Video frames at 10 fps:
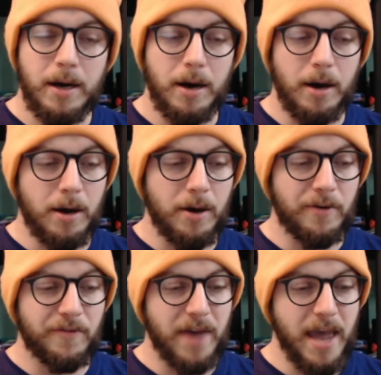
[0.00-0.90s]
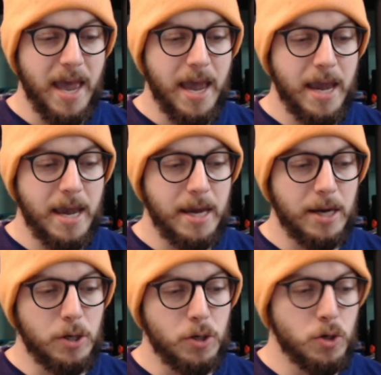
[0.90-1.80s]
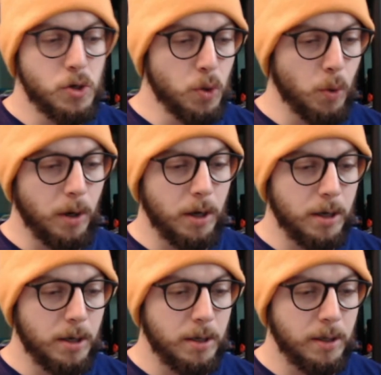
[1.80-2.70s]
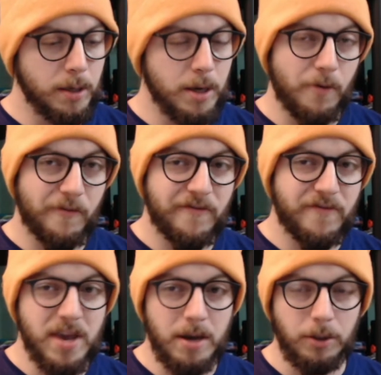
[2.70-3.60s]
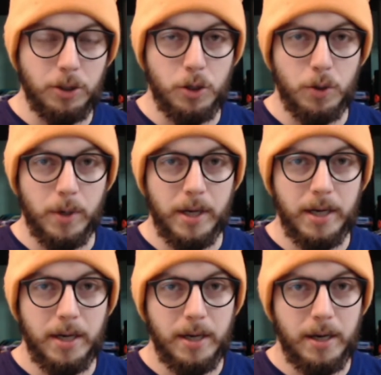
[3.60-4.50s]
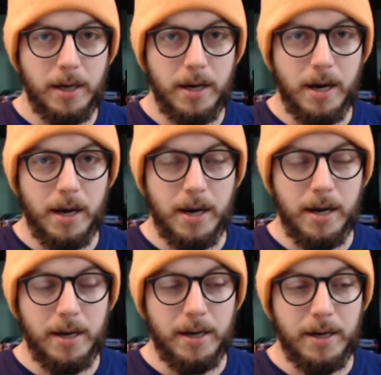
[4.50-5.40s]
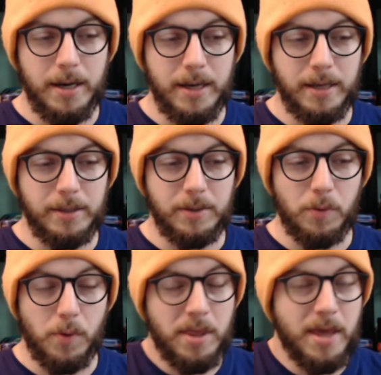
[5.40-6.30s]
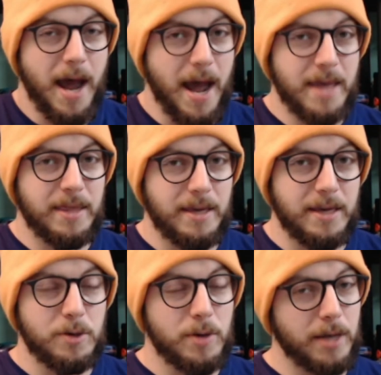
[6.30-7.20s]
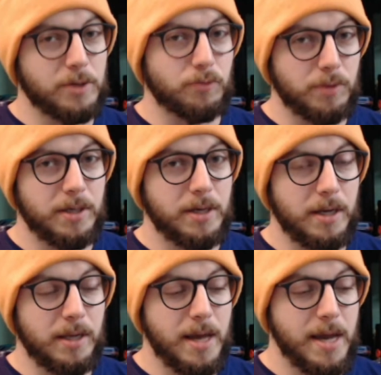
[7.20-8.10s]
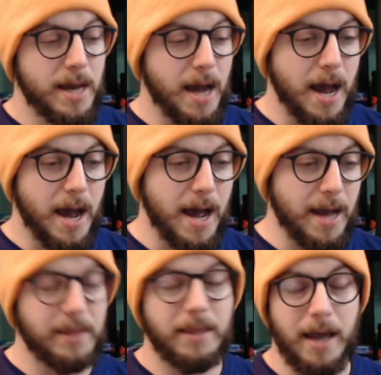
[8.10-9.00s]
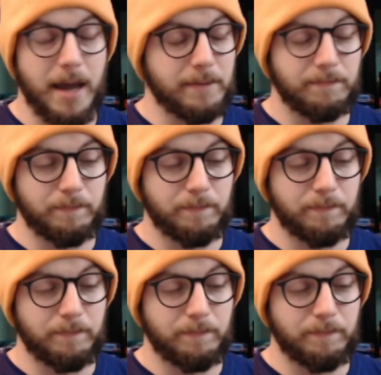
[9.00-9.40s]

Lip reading: of a newer, feel to it. One that I think you guys are really gonna like. I'm